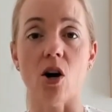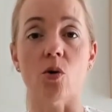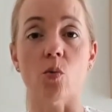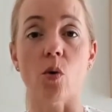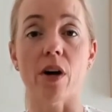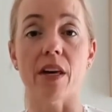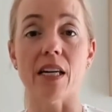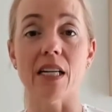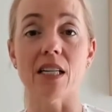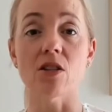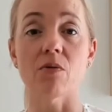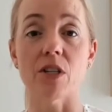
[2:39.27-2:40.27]
on whether
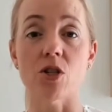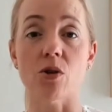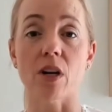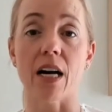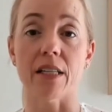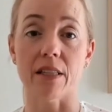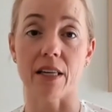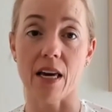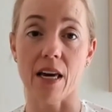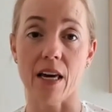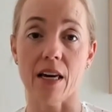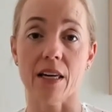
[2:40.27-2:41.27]
individualised
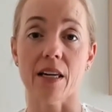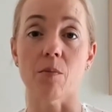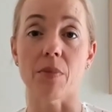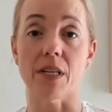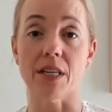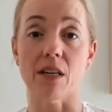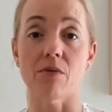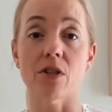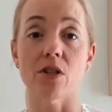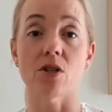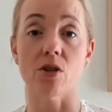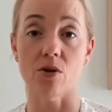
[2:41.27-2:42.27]
care can be
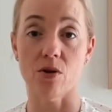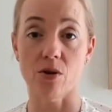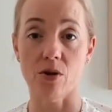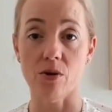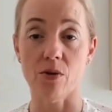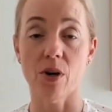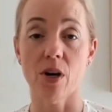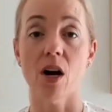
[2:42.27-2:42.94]
given to you